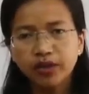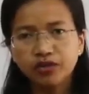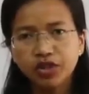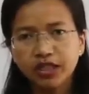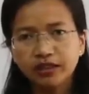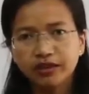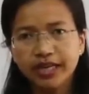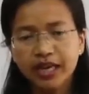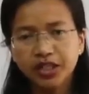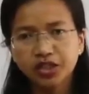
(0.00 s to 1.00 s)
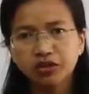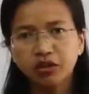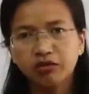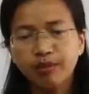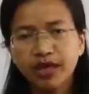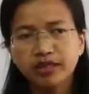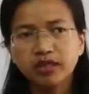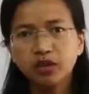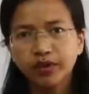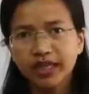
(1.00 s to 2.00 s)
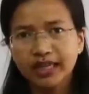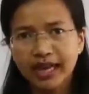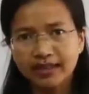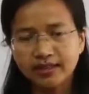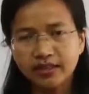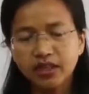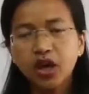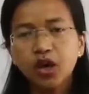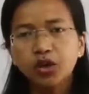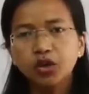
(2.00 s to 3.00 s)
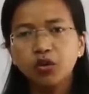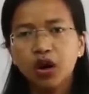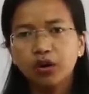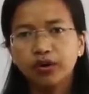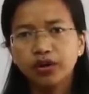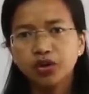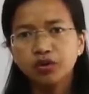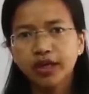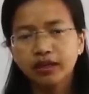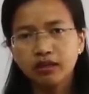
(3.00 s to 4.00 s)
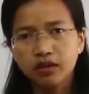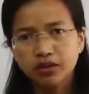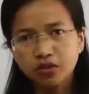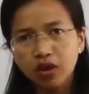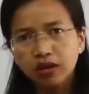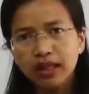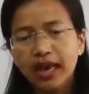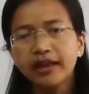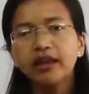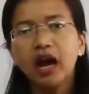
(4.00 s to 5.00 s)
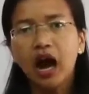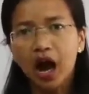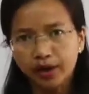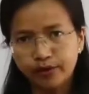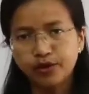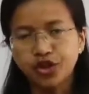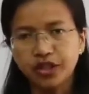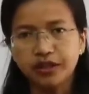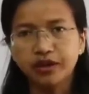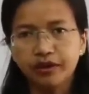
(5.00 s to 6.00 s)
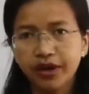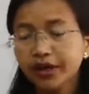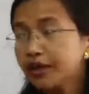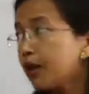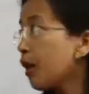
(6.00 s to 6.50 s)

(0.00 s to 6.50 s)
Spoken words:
take the reaction of metal with an acid, you are going to get a salt and hydrogen, right?